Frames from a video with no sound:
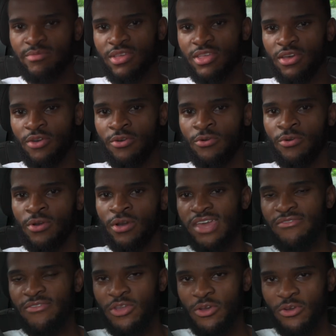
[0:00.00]
And so
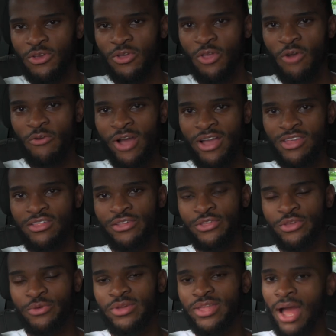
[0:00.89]
even though you're not actually
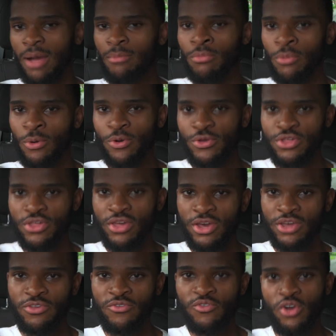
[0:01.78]
doing that much,
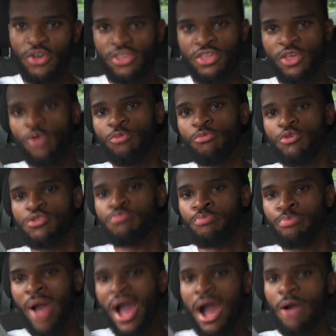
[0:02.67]
you've got so much
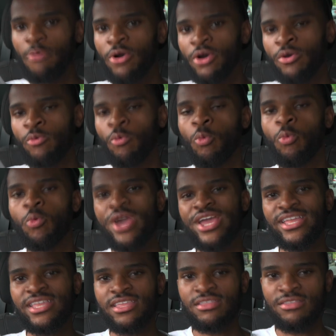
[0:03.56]
power and
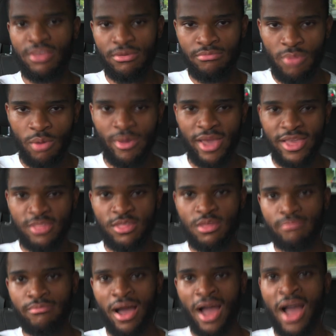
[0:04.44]
wind and
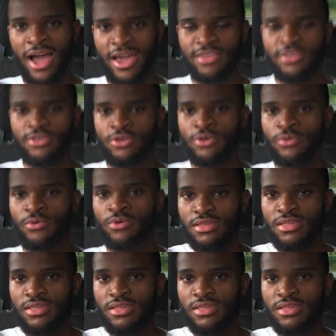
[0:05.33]
momentum behind you.